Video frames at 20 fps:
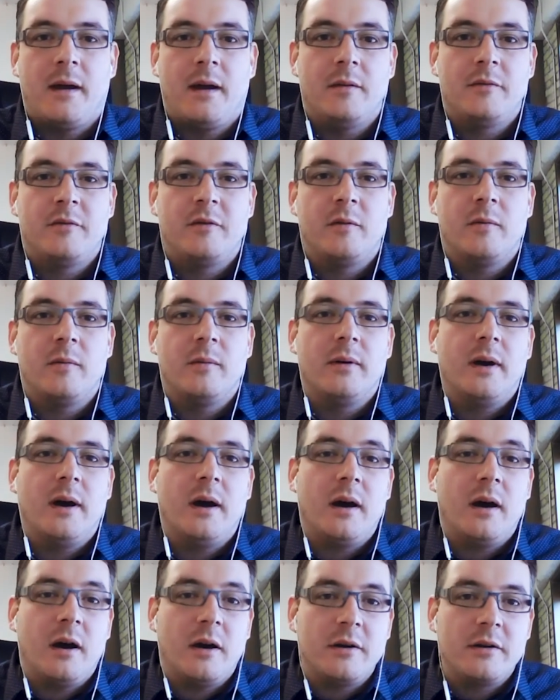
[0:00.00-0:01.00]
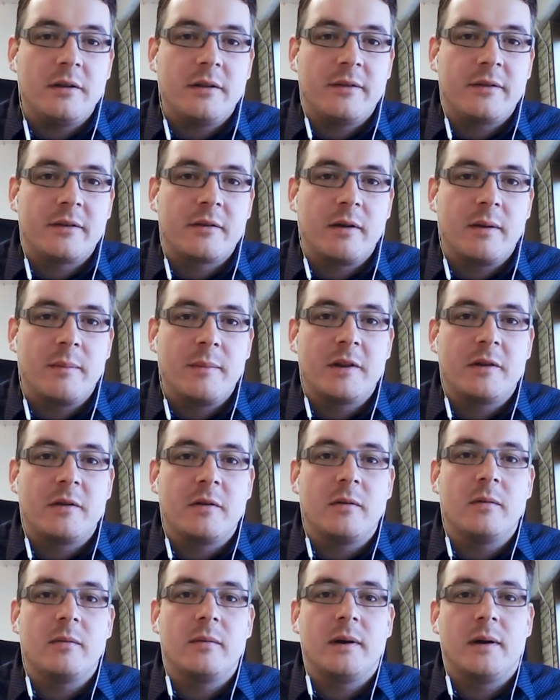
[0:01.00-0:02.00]
Uh, so uh, under this agreement,
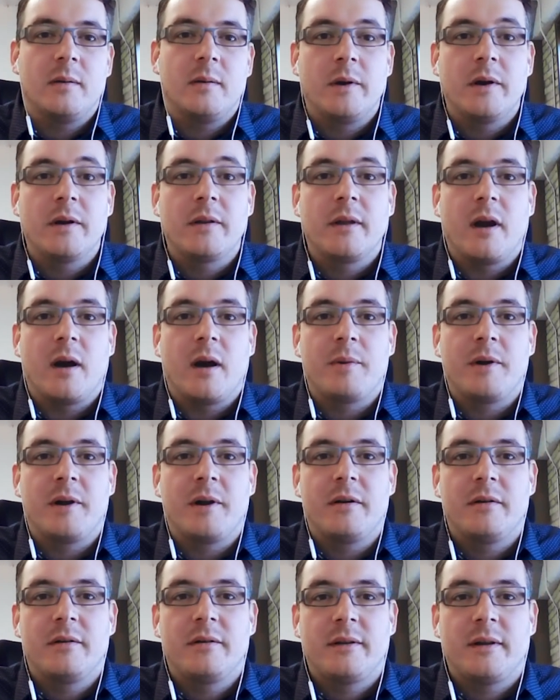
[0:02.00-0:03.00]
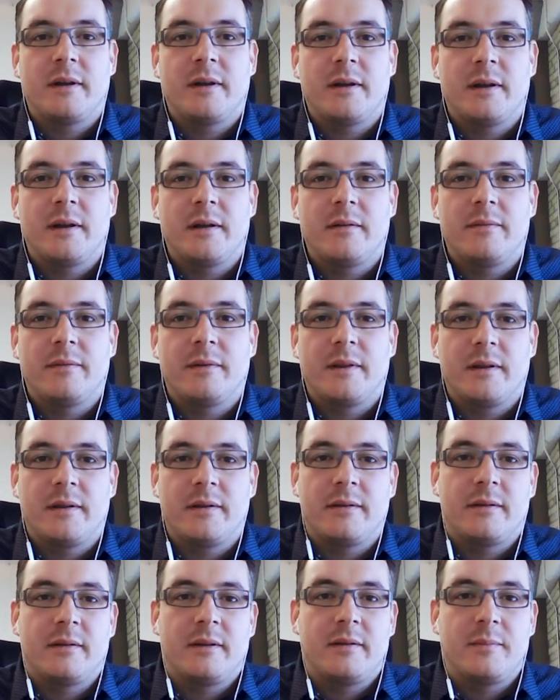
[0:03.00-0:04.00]
though, uh, we're the operators uh, here for
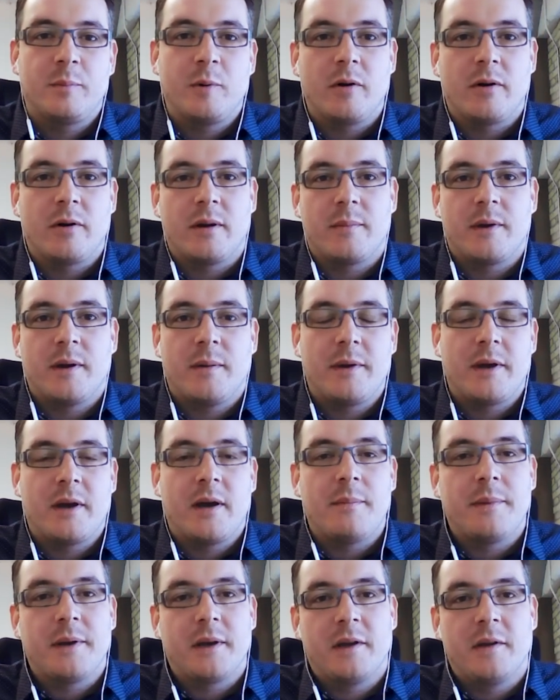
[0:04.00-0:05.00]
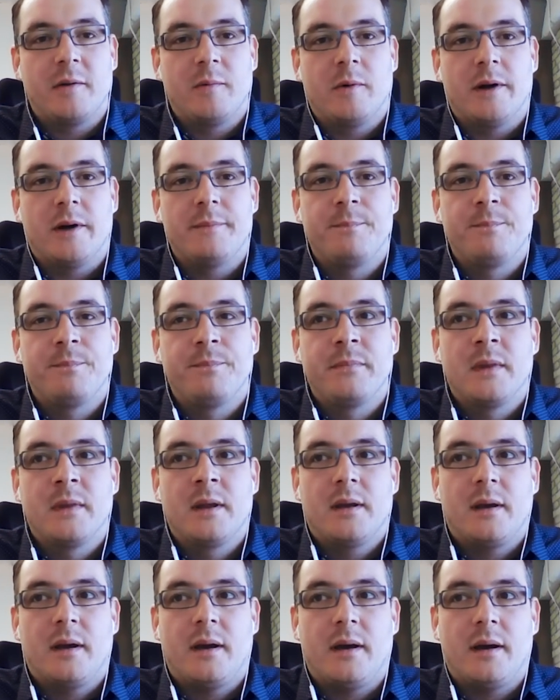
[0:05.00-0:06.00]
this, this program coming up in Q one.
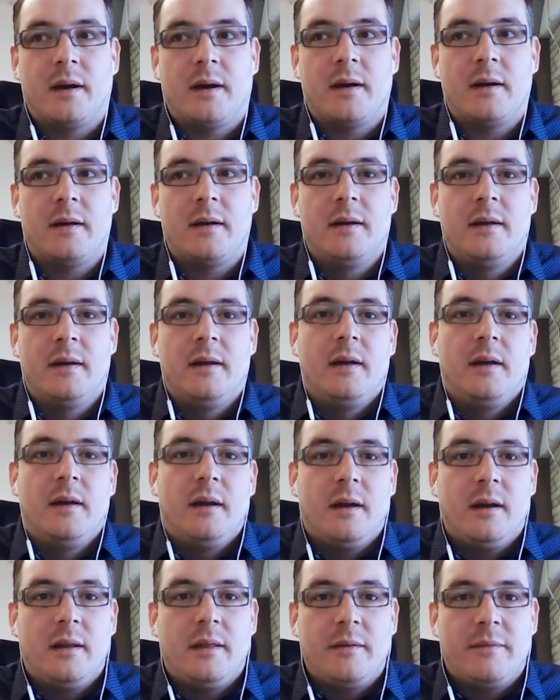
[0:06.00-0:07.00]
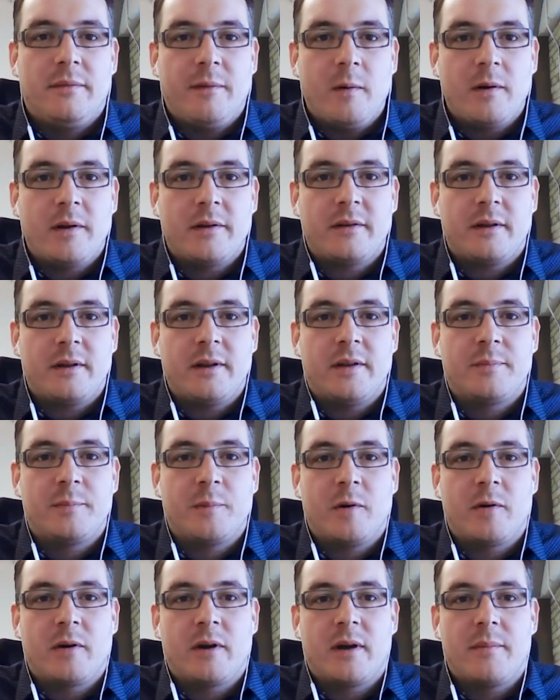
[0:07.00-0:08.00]
Uh, the focus on this
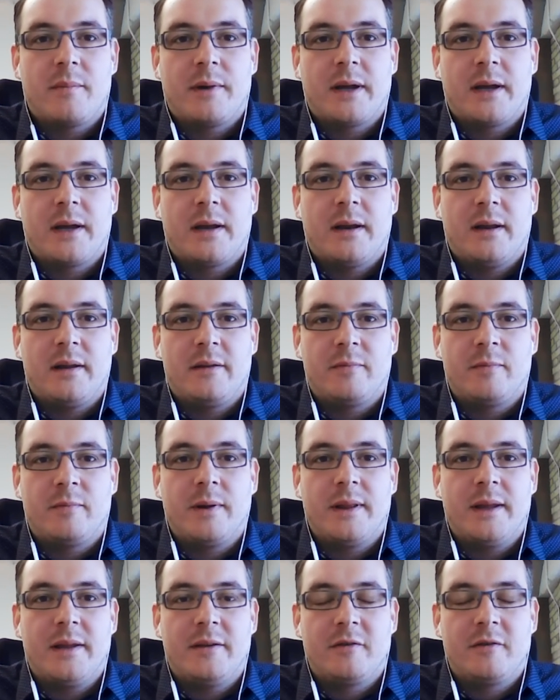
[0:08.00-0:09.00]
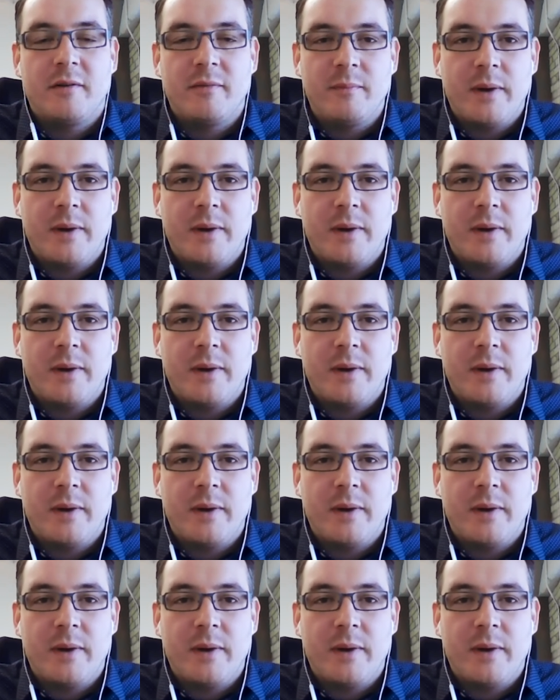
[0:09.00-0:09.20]
program, again, it's really, it's